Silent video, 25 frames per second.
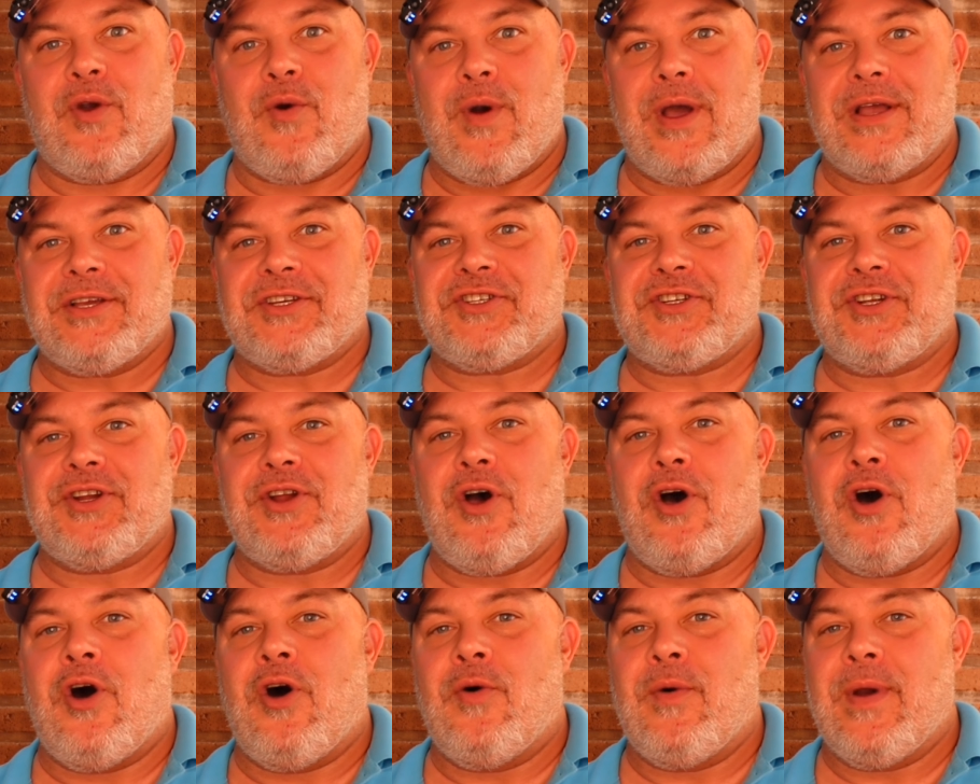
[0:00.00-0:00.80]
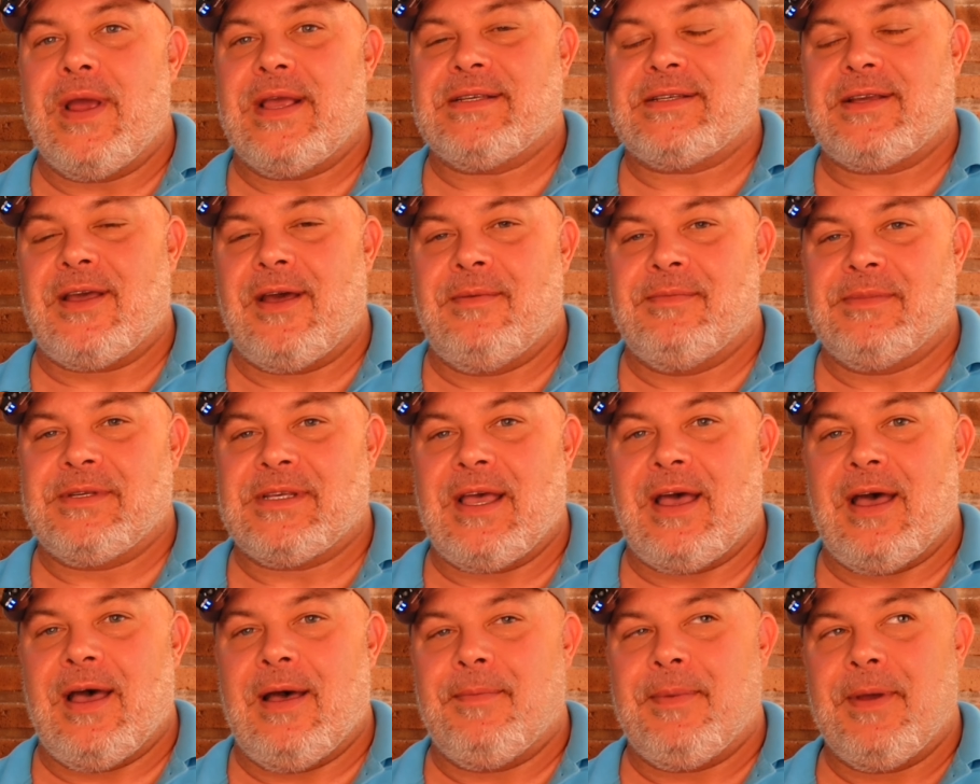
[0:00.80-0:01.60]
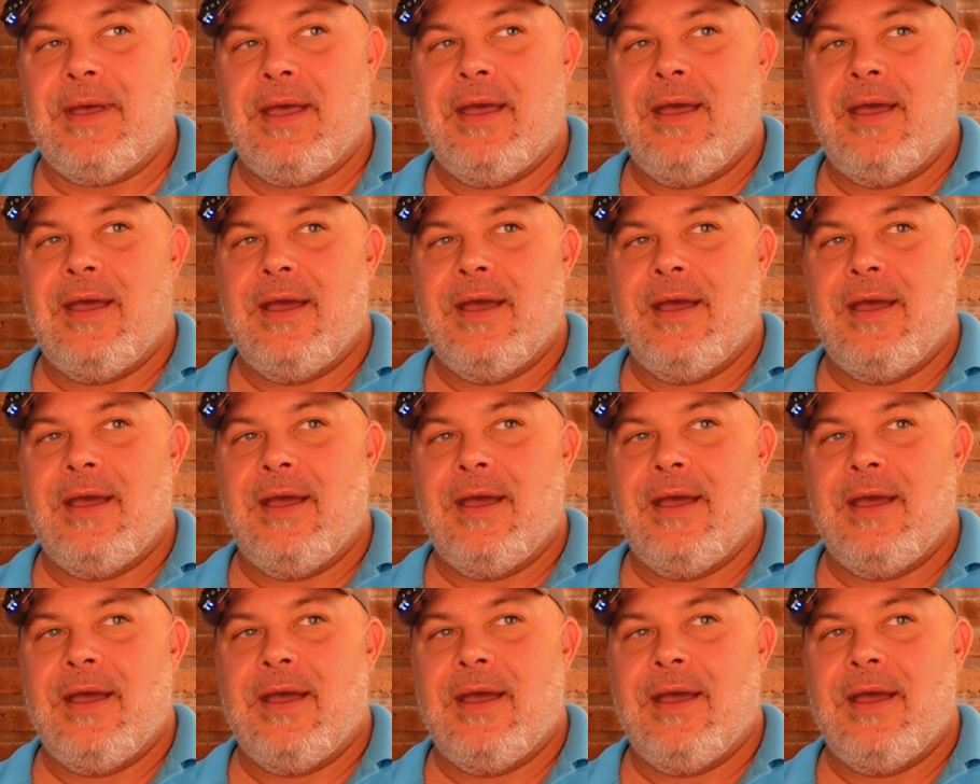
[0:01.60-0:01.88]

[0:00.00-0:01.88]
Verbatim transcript: the question always comes up.